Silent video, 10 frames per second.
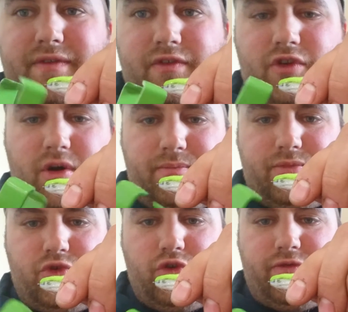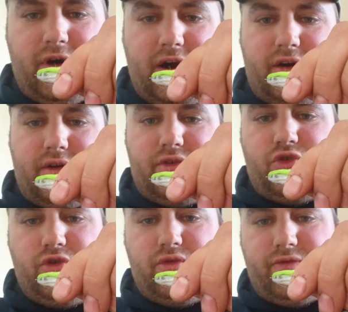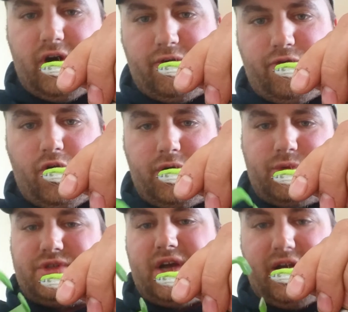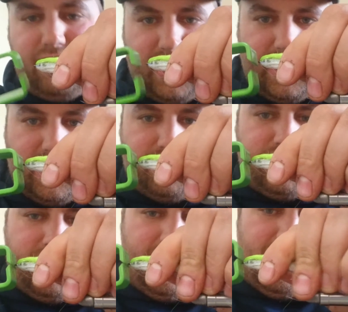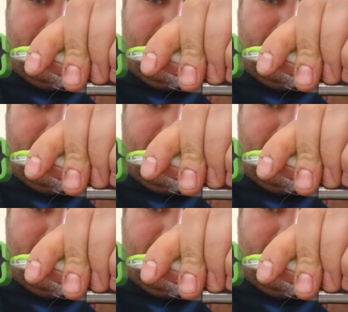If you've come too far forward, or as I have,